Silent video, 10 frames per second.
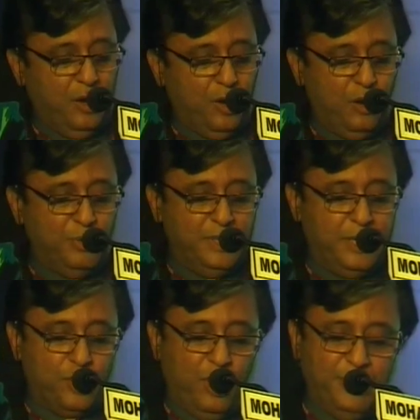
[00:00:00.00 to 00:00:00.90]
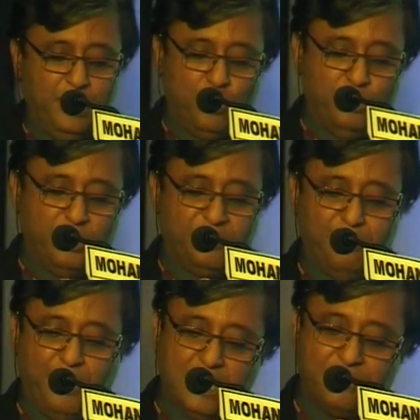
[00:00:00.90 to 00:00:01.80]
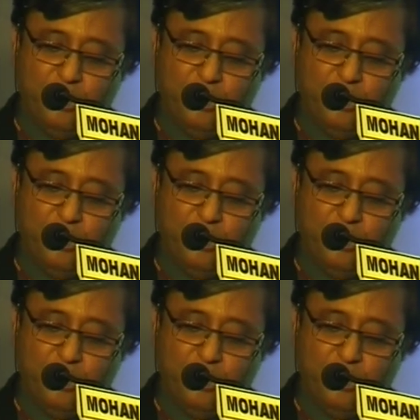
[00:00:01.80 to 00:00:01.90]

along with the economic growth of the past